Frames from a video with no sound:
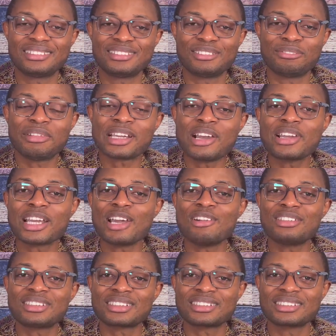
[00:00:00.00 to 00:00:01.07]
We can't
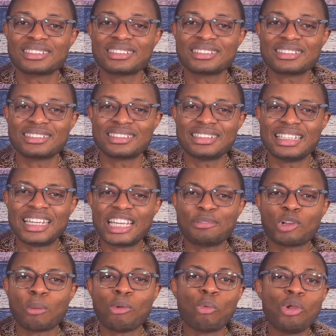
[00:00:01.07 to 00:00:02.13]
count. It has
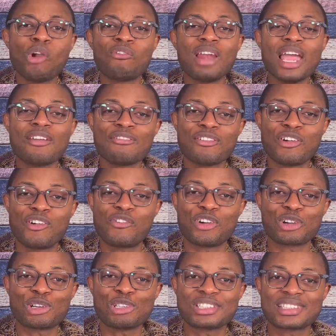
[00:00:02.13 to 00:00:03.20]
become a way of life
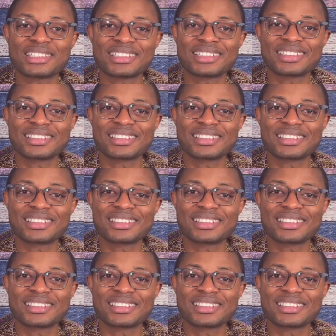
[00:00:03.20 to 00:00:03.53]
for us.